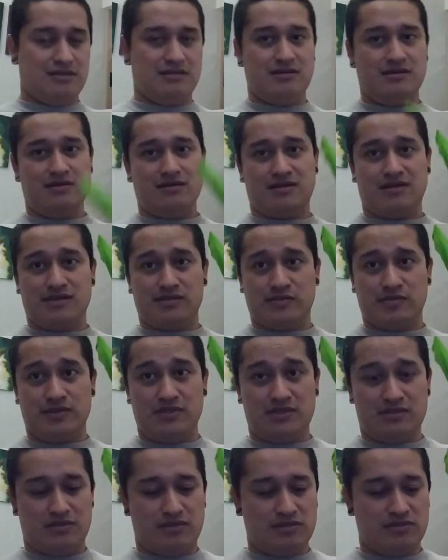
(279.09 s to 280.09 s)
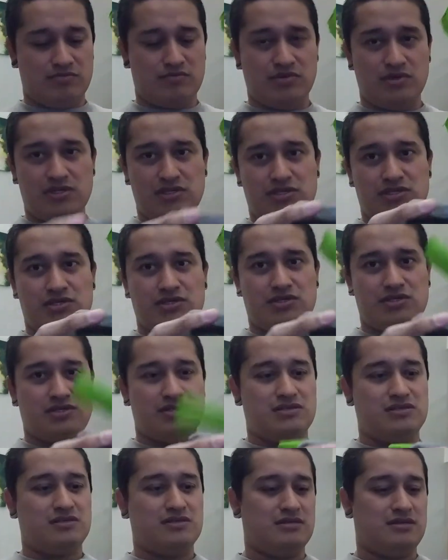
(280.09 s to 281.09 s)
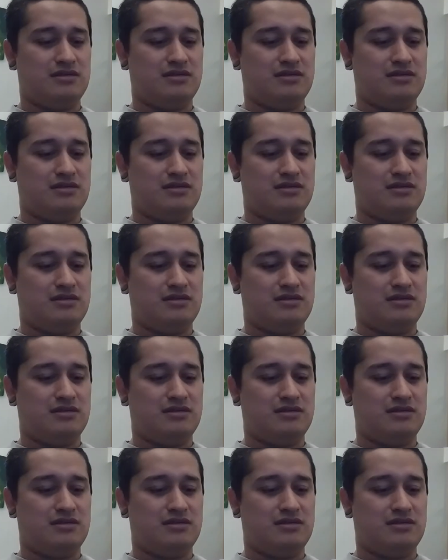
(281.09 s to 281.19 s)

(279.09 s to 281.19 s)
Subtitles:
it comes with a toothbrush,